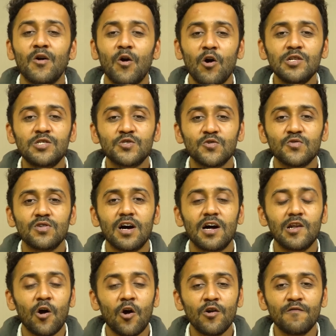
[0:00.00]
Also, a
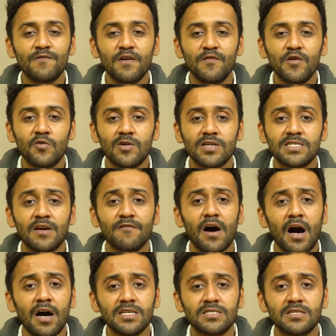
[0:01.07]
lot of the viewers have
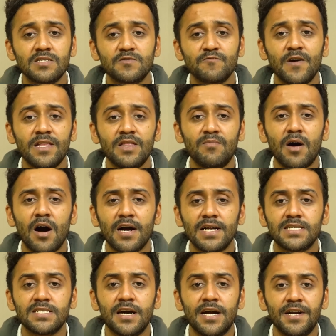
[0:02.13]
asked us where the
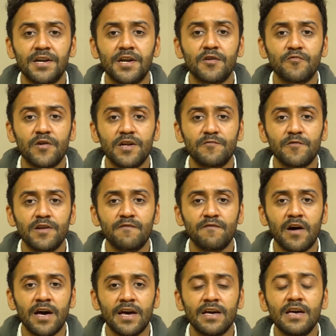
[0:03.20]
markets are headed in
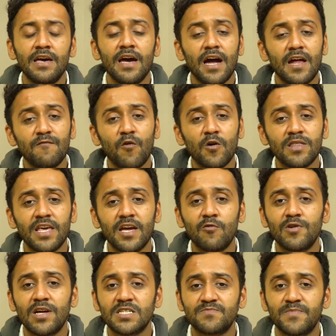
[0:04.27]
2025 and what they
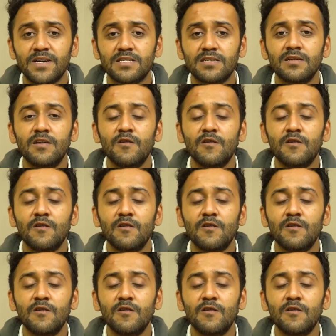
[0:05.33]
could expect.